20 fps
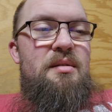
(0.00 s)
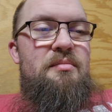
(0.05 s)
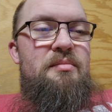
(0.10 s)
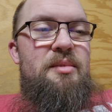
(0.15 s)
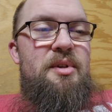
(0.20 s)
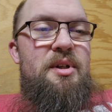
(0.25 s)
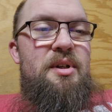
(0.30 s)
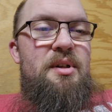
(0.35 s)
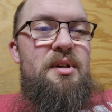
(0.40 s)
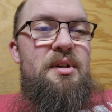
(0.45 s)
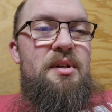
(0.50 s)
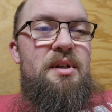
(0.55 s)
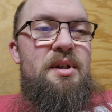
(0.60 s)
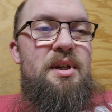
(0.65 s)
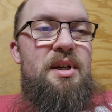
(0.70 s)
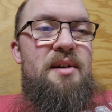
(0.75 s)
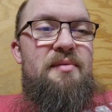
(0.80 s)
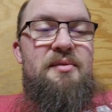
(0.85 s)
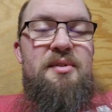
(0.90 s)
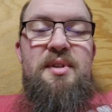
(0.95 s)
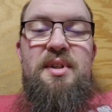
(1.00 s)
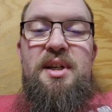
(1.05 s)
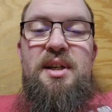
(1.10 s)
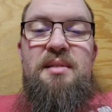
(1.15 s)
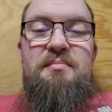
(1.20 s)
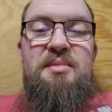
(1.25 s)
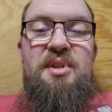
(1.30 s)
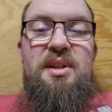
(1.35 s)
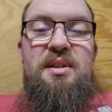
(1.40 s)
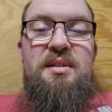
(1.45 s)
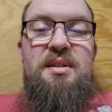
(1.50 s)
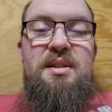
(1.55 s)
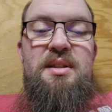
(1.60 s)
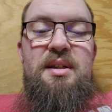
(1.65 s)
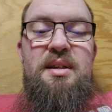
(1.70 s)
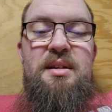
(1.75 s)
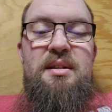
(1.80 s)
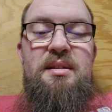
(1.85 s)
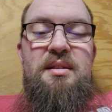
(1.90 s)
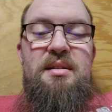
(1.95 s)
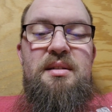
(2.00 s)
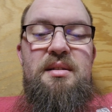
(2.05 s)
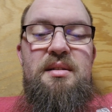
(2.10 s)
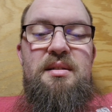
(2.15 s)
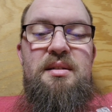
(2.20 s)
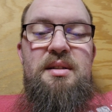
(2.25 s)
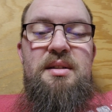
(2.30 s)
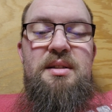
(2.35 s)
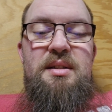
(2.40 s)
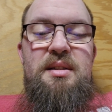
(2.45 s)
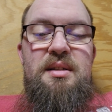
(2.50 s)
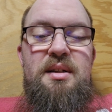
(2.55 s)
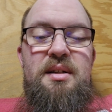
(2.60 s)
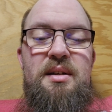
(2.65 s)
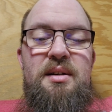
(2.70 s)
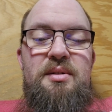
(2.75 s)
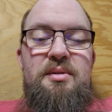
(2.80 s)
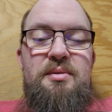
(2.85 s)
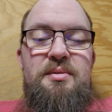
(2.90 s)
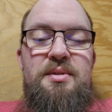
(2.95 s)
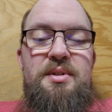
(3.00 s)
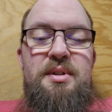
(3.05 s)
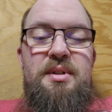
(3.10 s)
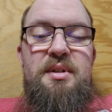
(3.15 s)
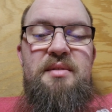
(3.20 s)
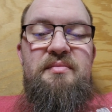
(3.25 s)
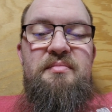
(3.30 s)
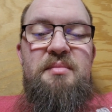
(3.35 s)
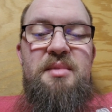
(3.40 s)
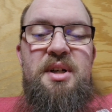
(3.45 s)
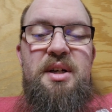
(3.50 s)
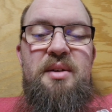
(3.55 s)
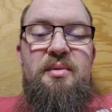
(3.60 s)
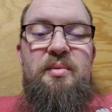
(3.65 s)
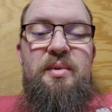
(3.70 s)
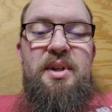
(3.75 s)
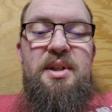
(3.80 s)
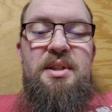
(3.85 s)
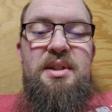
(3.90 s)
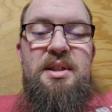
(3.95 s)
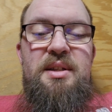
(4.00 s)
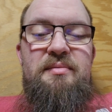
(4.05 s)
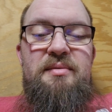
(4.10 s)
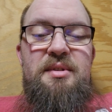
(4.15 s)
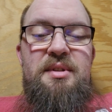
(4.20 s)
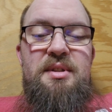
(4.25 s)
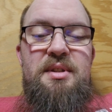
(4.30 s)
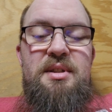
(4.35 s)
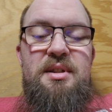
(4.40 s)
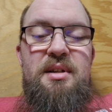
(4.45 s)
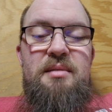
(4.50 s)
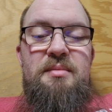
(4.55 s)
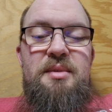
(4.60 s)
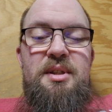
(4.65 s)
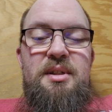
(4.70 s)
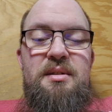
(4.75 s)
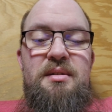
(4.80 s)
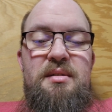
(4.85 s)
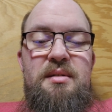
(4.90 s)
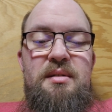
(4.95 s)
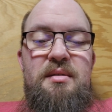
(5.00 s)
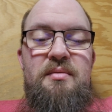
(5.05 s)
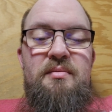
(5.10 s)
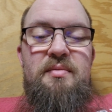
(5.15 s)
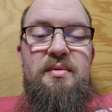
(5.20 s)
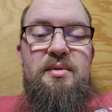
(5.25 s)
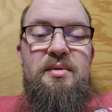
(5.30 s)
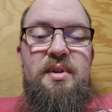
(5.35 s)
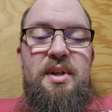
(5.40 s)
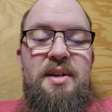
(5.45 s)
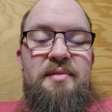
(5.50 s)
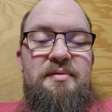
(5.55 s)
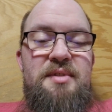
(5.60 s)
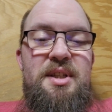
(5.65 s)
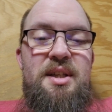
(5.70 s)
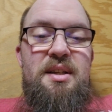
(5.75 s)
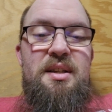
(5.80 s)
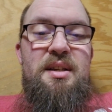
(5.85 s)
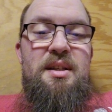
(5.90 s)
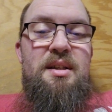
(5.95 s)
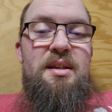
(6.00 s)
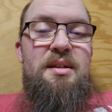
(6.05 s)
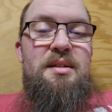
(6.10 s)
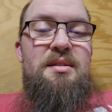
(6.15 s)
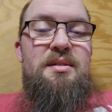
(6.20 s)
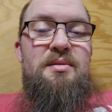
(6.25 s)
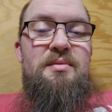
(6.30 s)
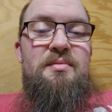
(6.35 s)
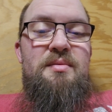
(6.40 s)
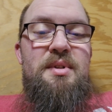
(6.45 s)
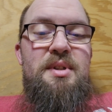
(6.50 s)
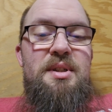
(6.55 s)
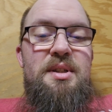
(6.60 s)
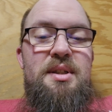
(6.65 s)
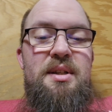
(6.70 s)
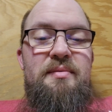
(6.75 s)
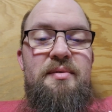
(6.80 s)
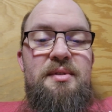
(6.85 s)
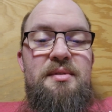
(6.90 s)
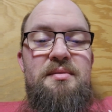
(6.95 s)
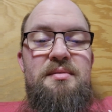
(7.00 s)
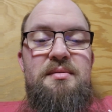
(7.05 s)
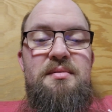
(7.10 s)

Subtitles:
After that being said, that's the conclusion of my week 7 assignment for FTE 217.